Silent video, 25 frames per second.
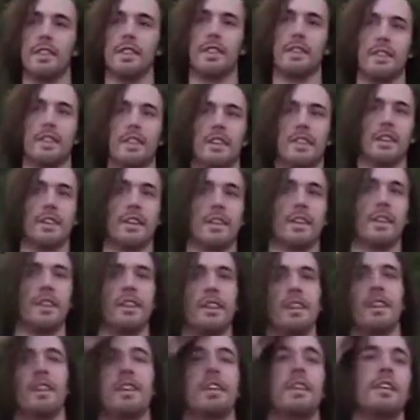
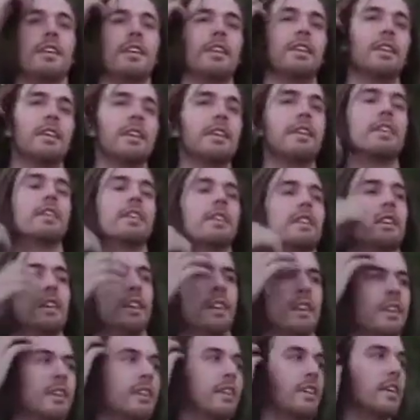
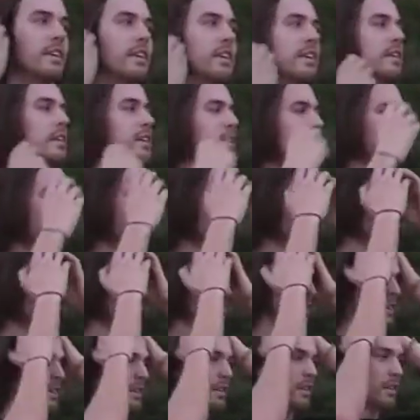
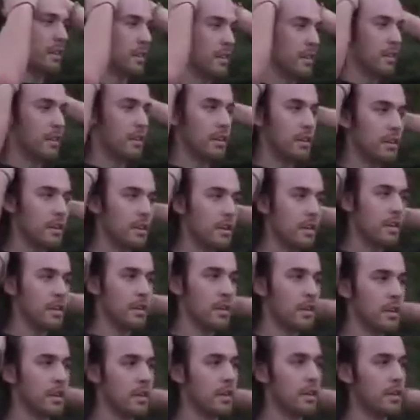
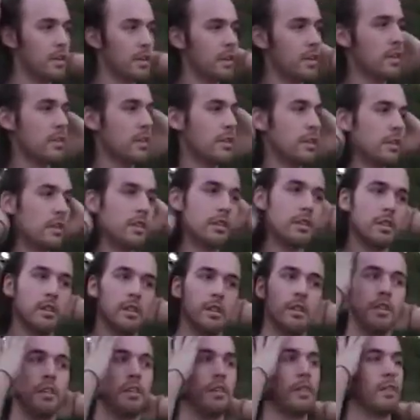
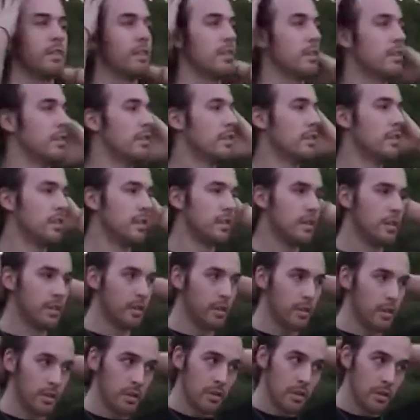
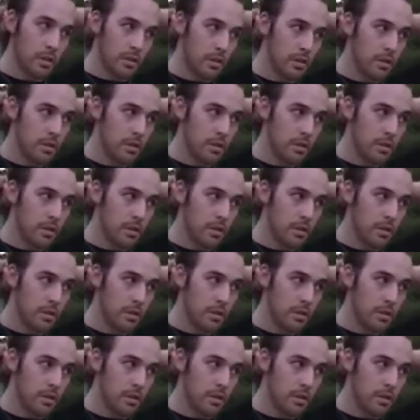No words are spoken by the person on screen.